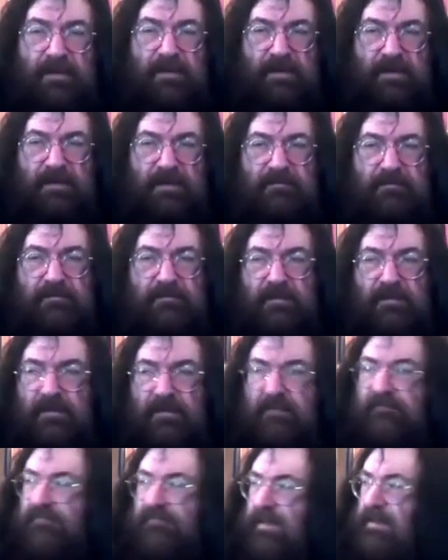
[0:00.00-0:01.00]
in
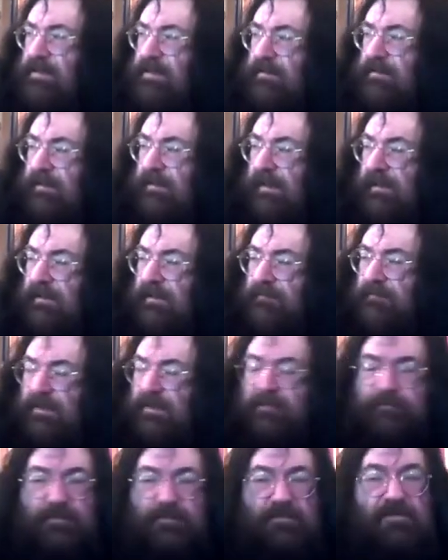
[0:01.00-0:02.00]
investigating
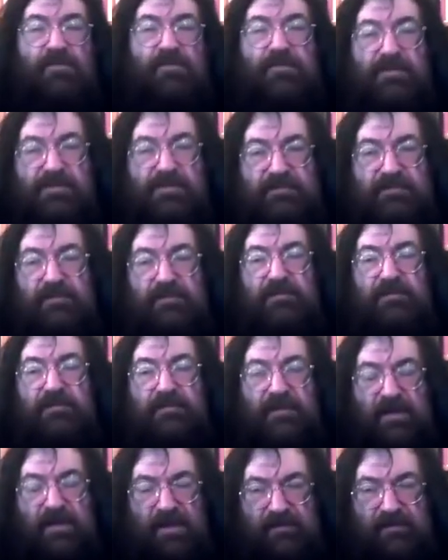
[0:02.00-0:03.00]
people who were still
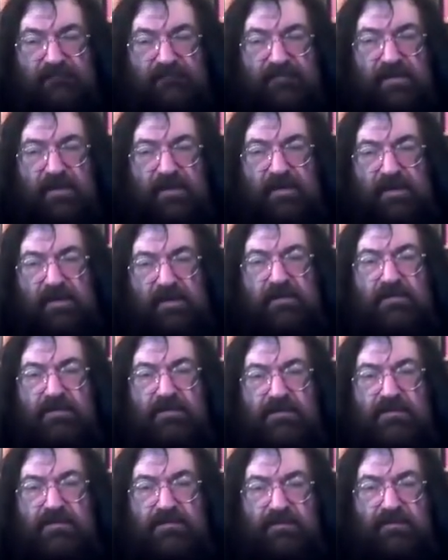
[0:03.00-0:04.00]
alive and
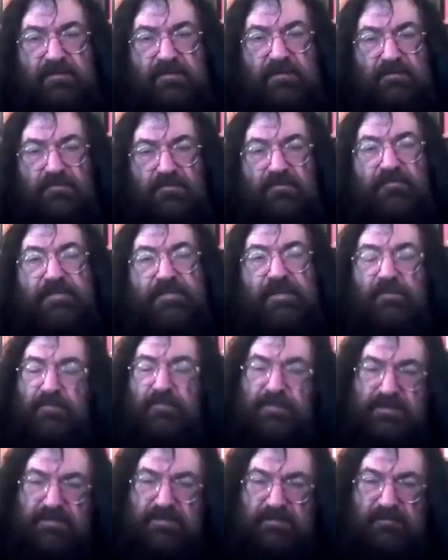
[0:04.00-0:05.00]
concerning whom there
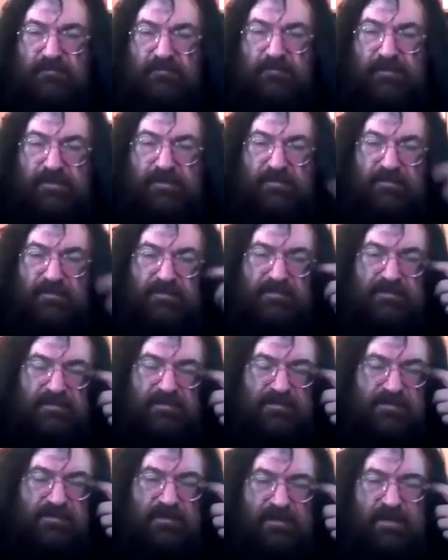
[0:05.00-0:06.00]
were still
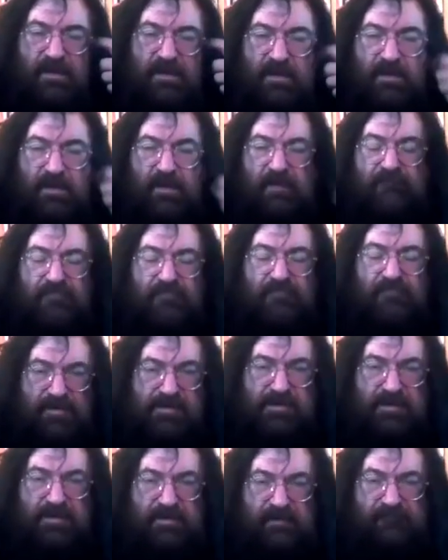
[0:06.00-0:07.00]
witnesses. Of
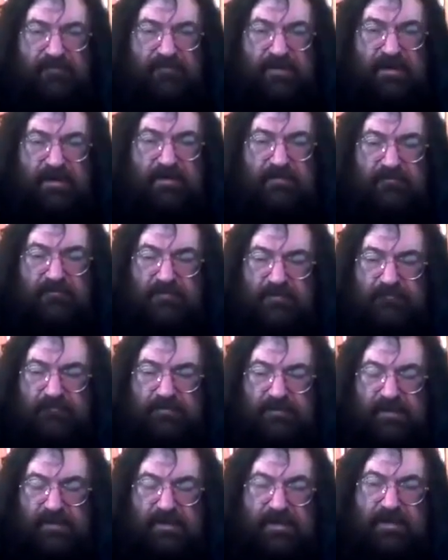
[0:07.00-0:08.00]
course, he never got a
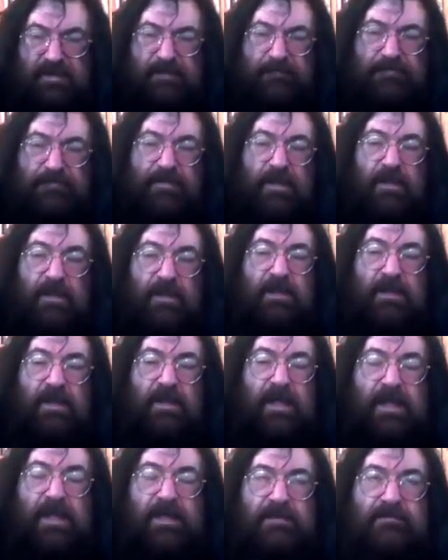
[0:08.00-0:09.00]
reply.
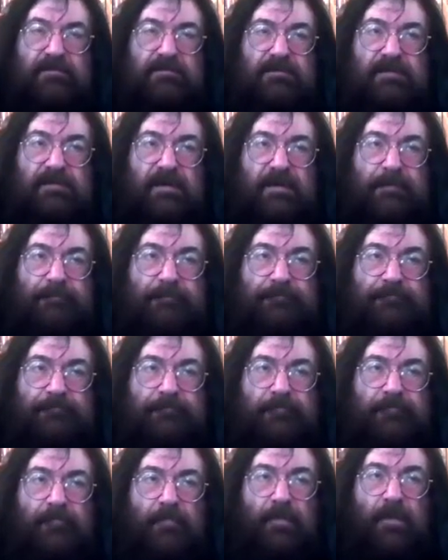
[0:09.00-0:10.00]
And
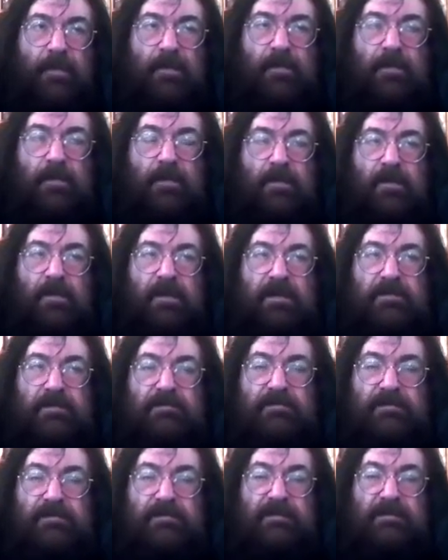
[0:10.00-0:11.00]

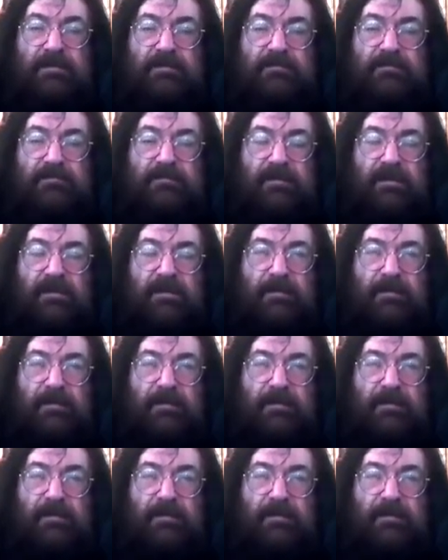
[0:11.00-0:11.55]
this made